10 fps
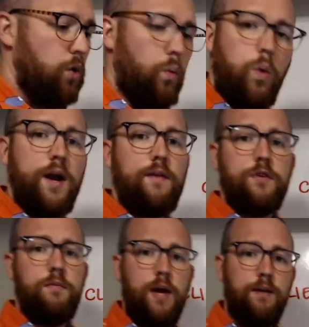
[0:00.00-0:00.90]

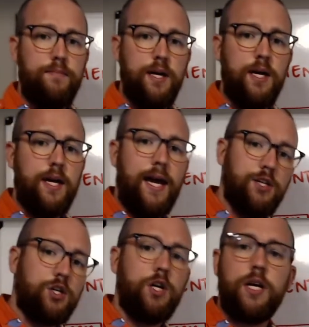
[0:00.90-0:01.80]
whatever it may be,
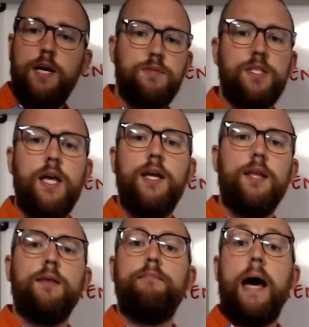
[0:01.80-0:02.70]
it's going to keep
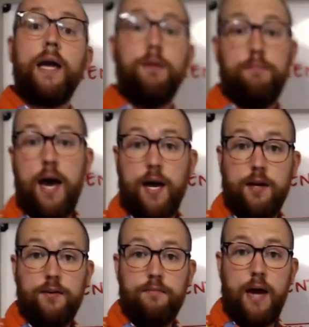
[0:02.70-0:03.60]
sending them back and
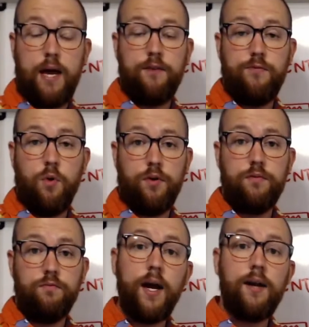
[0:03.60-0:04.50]
forth,
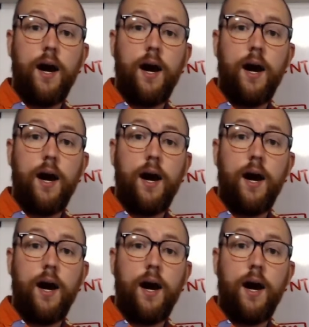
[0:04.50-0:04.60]
right?